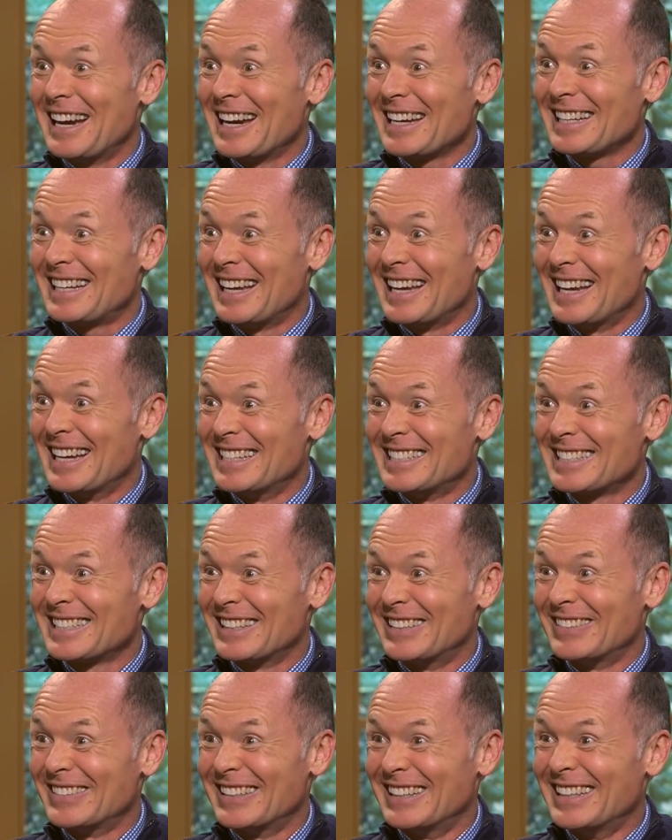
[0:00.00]
Yes, the, the
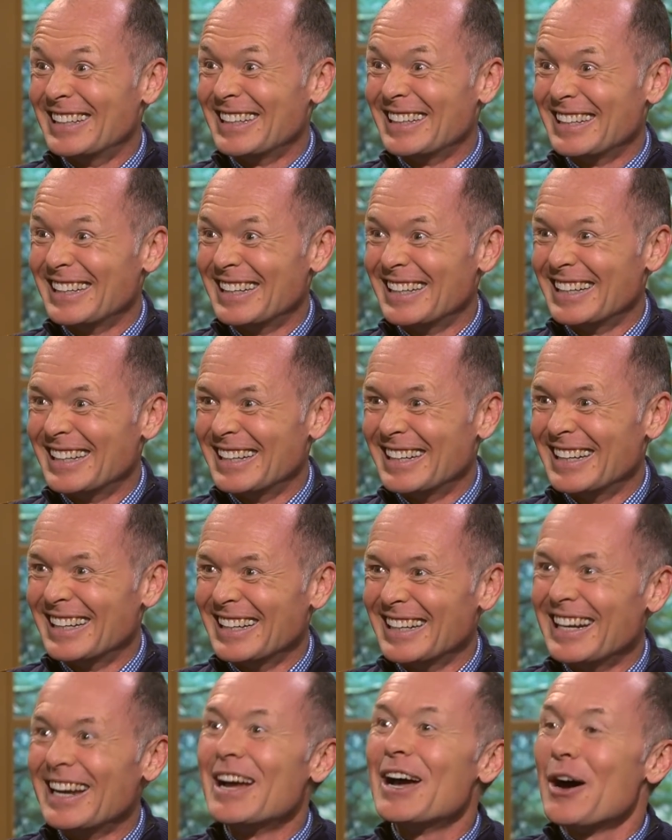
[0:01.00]
Argentinian
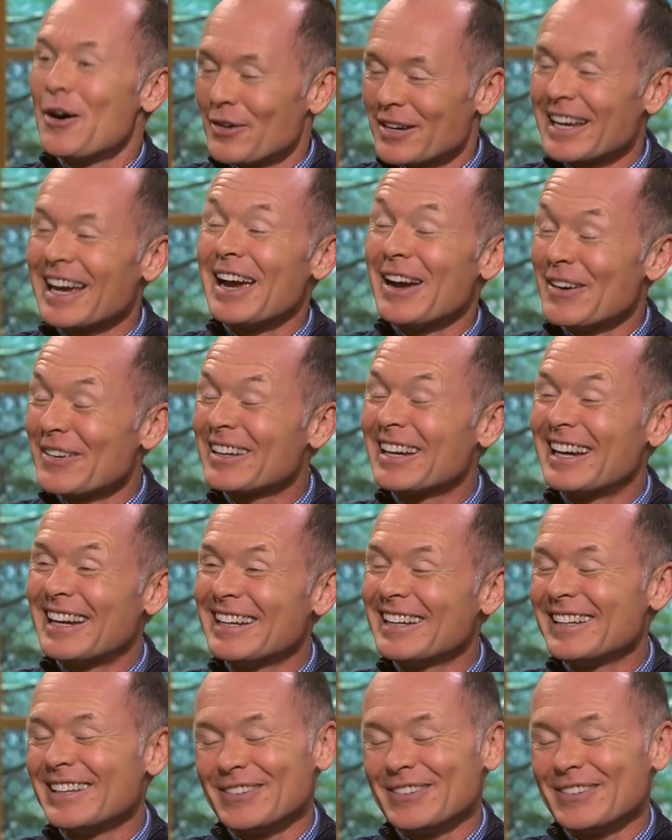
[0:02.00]
Spanish. Okay, okay.